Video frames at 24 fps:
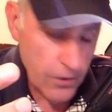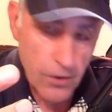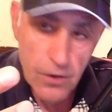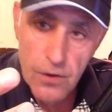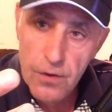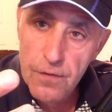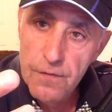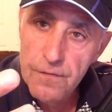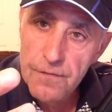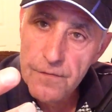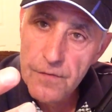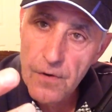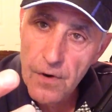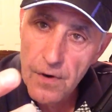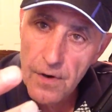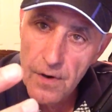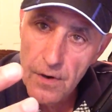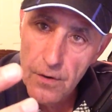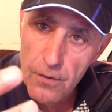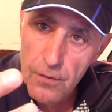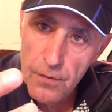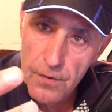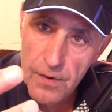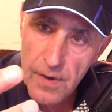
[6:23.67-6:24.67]
you've got to
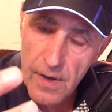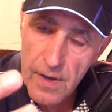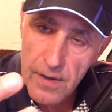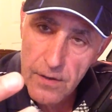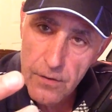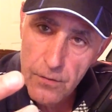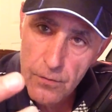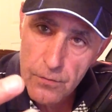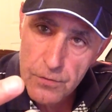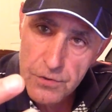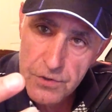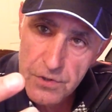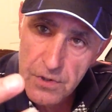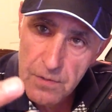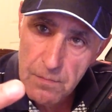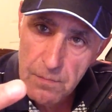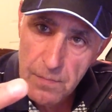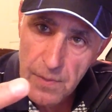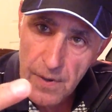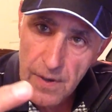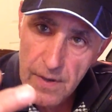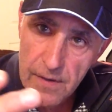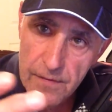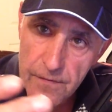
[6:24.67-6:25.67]
look at your shin
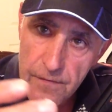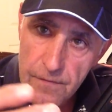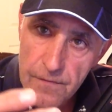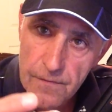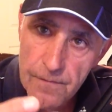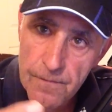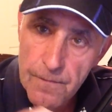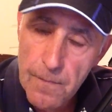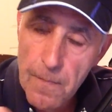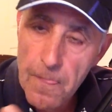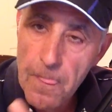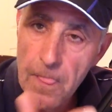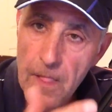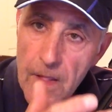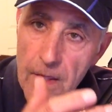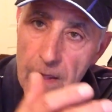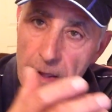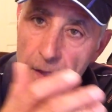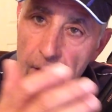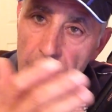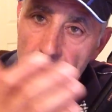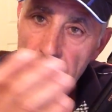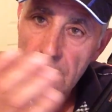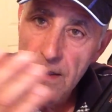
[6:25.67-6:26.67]
pads,
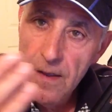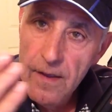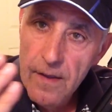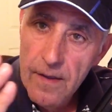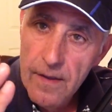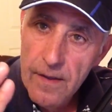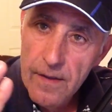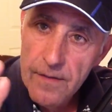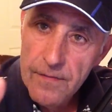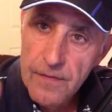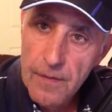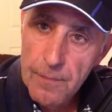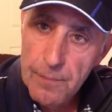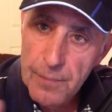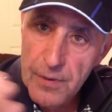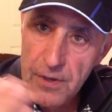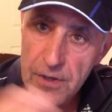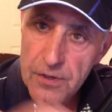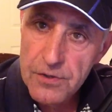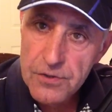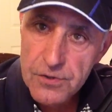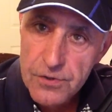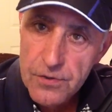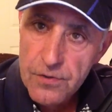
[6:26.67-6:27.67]
the
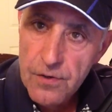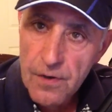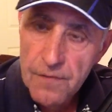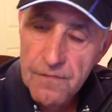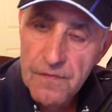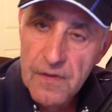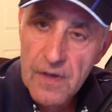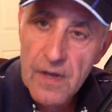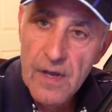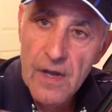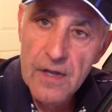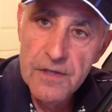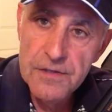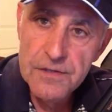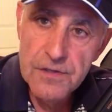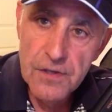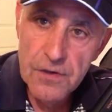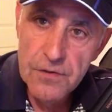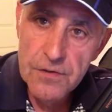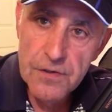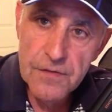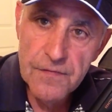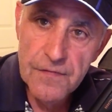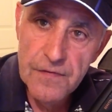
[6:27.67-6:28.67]
pitch of the gun, so
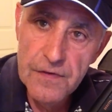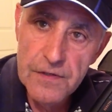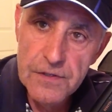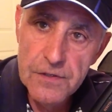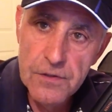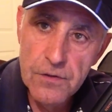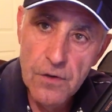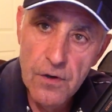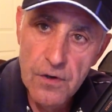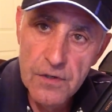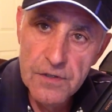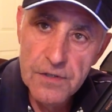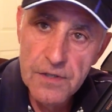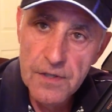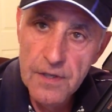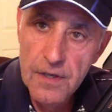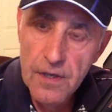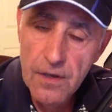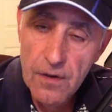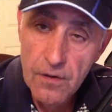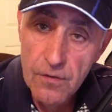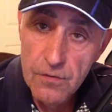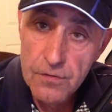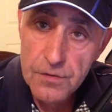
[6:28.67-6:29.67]
it fits
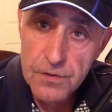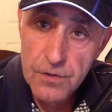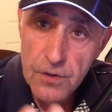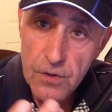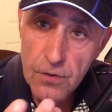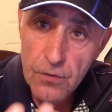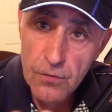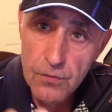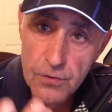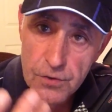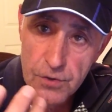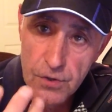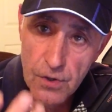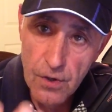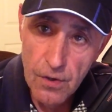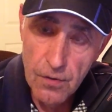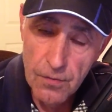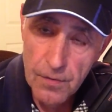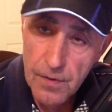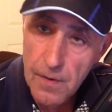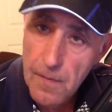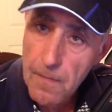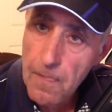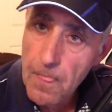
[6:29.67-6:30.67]
nicely onto your
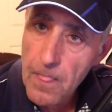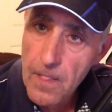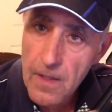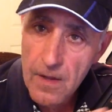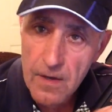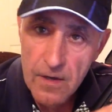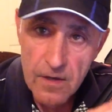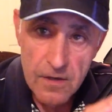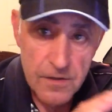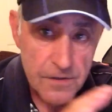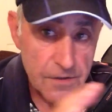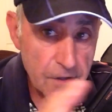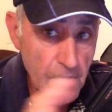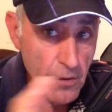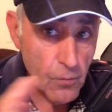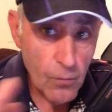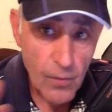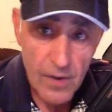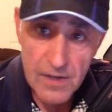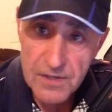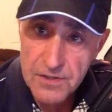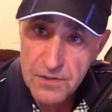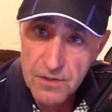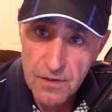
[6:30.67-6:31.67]
shoulder. So
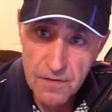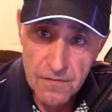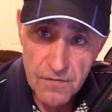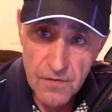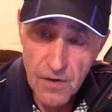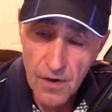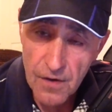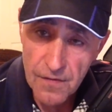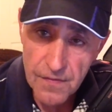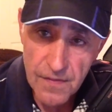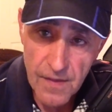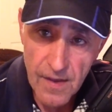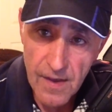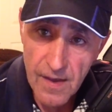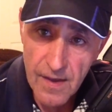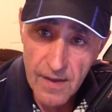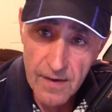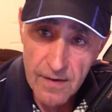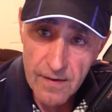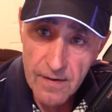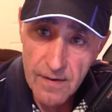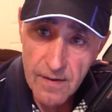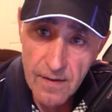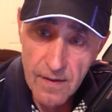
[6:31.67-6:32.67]
once you've got
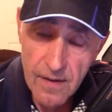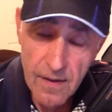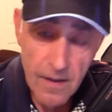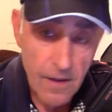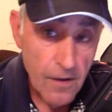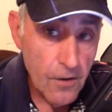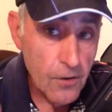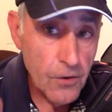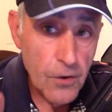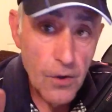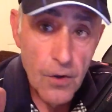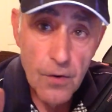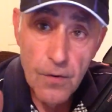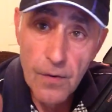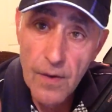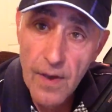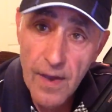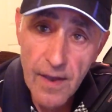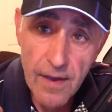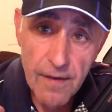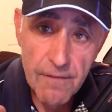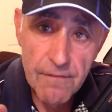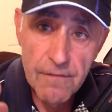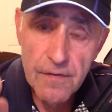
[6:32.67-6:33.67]
that, you
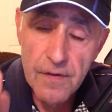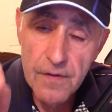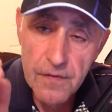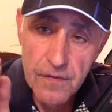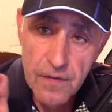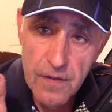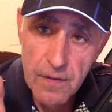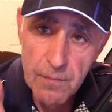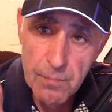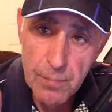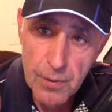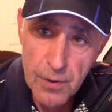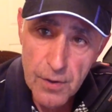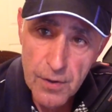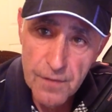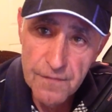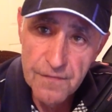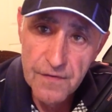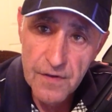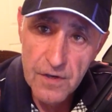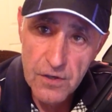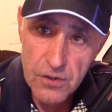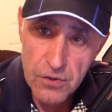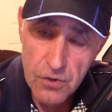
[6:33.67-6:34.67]
have the
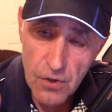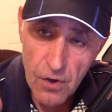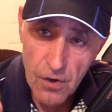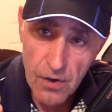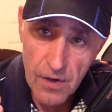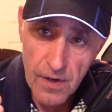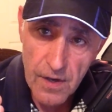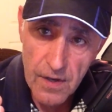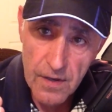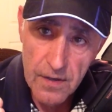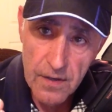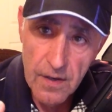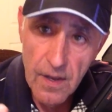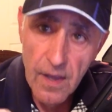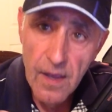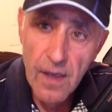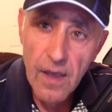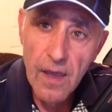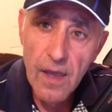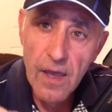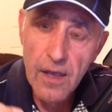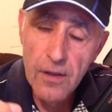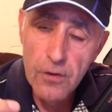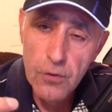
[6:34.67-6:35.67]
perfect shotgun,
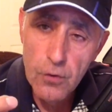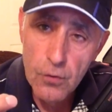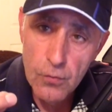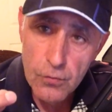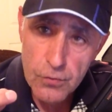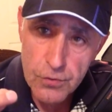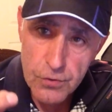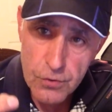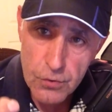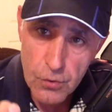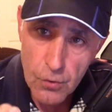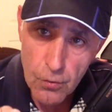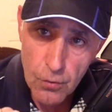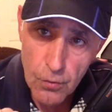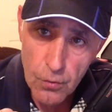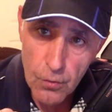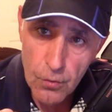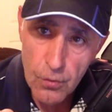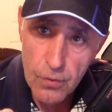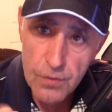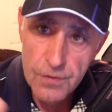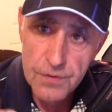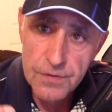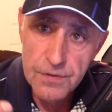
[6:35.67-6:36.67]
and your
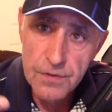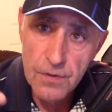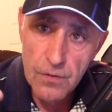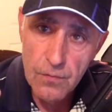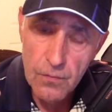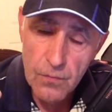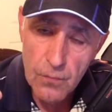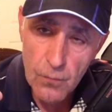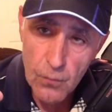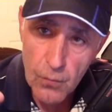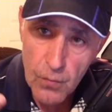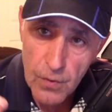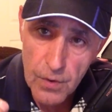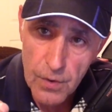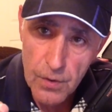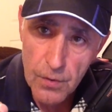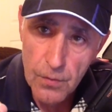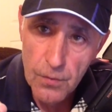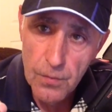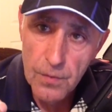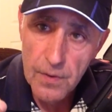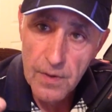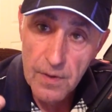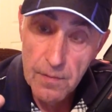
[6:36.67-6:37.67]
scores
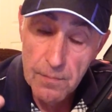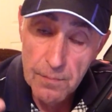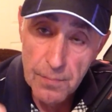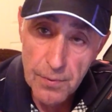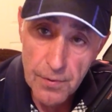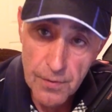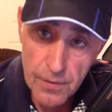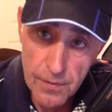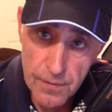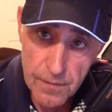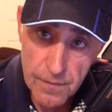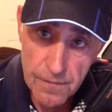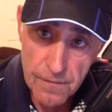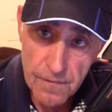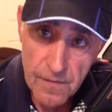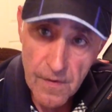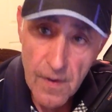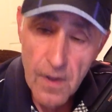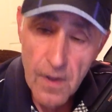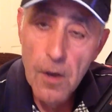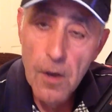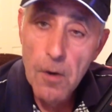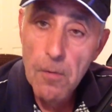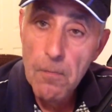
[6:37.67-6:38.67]
will improve.
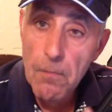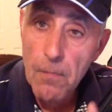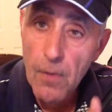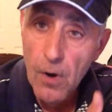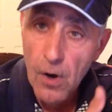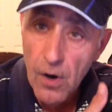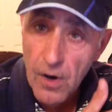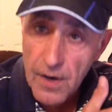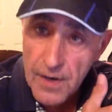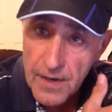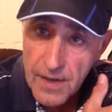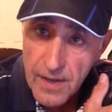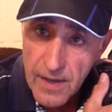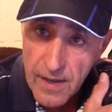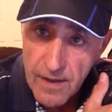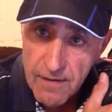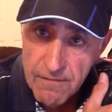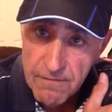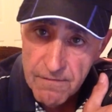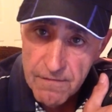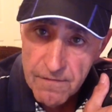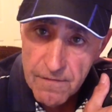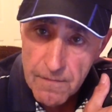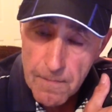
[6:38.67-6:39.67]
Mine
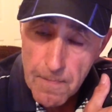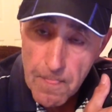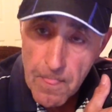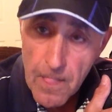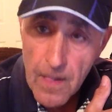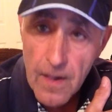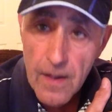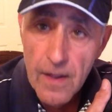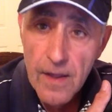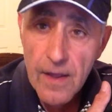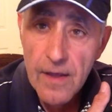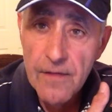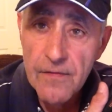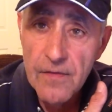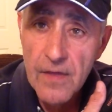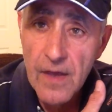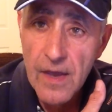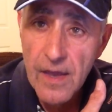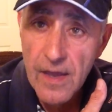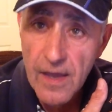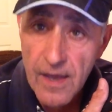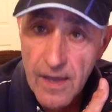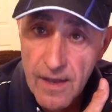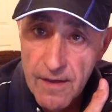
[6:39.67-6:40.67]
have, and
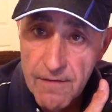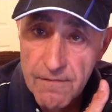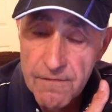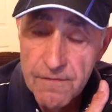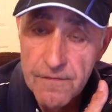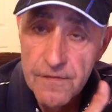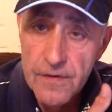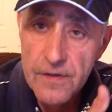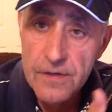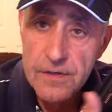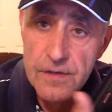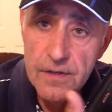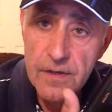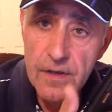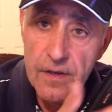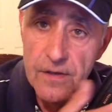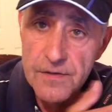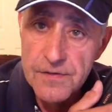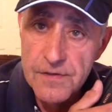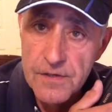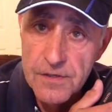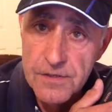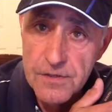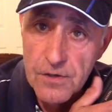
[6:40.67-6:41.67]
they have
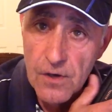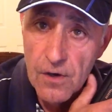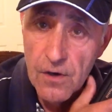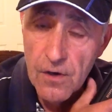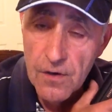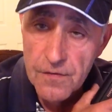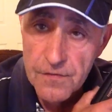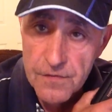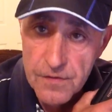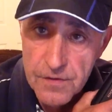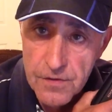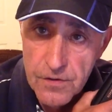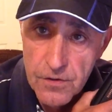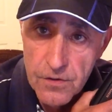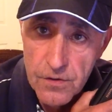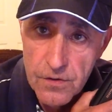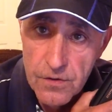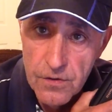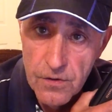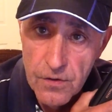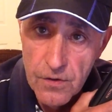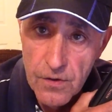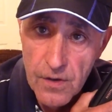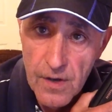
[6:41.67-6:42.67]
since I got the
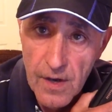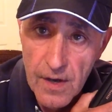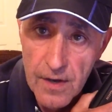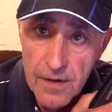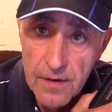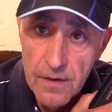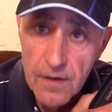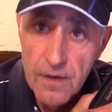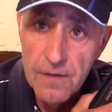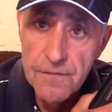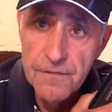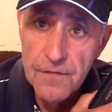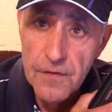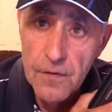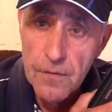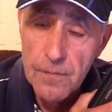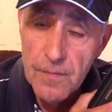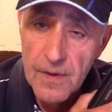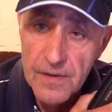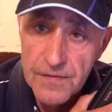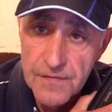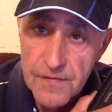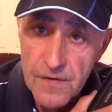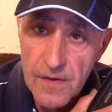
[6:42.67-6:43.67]
new gun a few
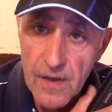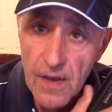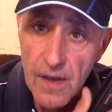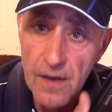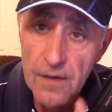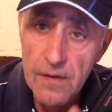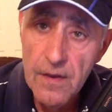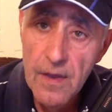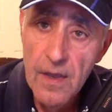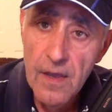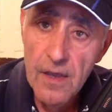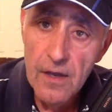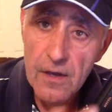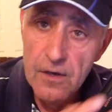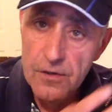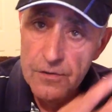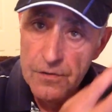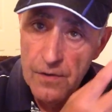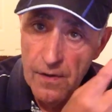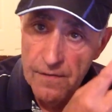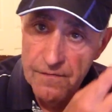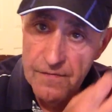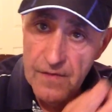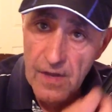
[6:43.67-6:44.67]
months ago, because
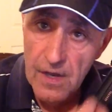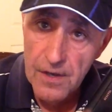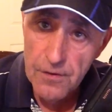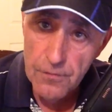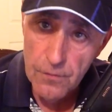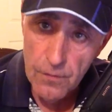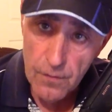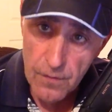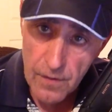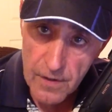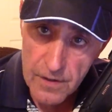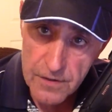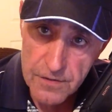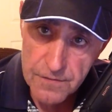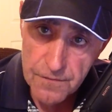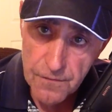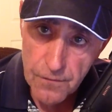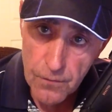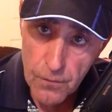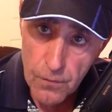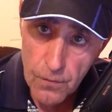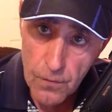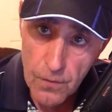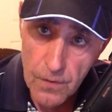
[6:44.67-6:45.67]
I've done all those
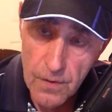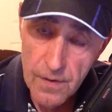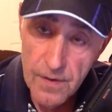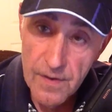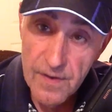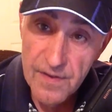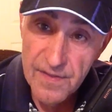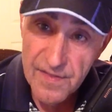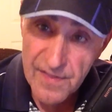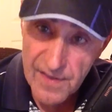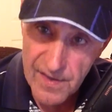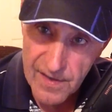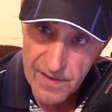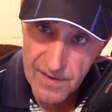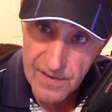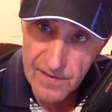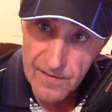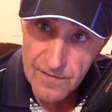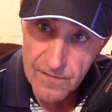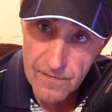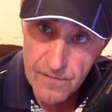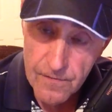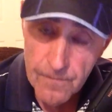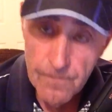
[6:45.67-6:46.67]
4
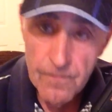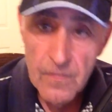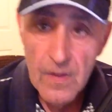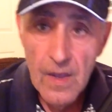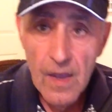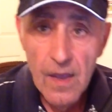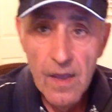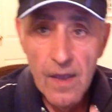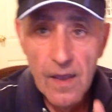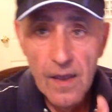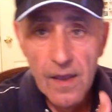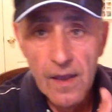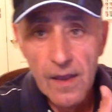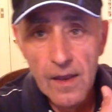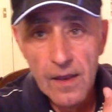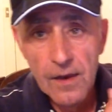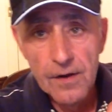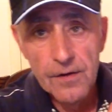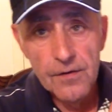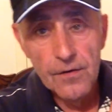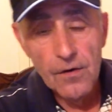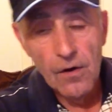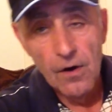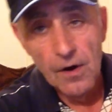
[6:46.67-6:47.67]
things.
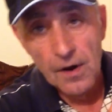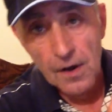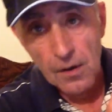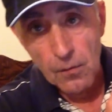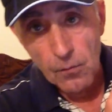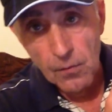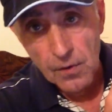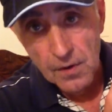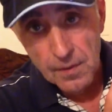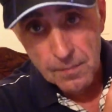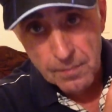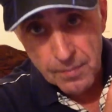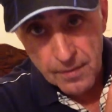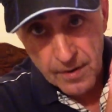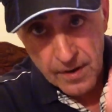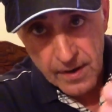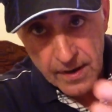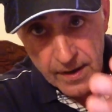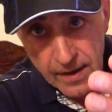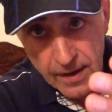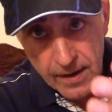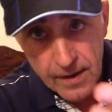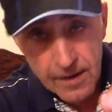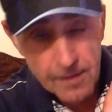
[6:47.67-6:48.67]
And I don't want to
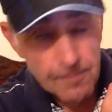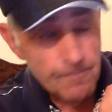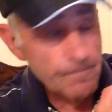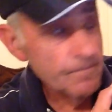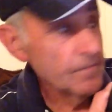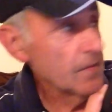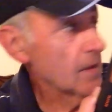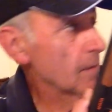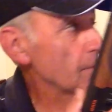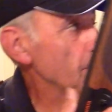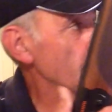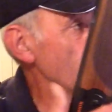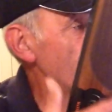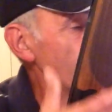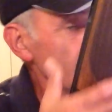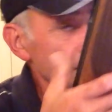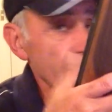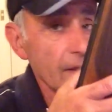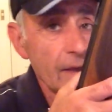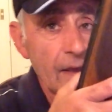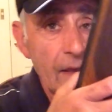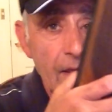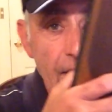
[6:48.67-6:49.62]
brag, but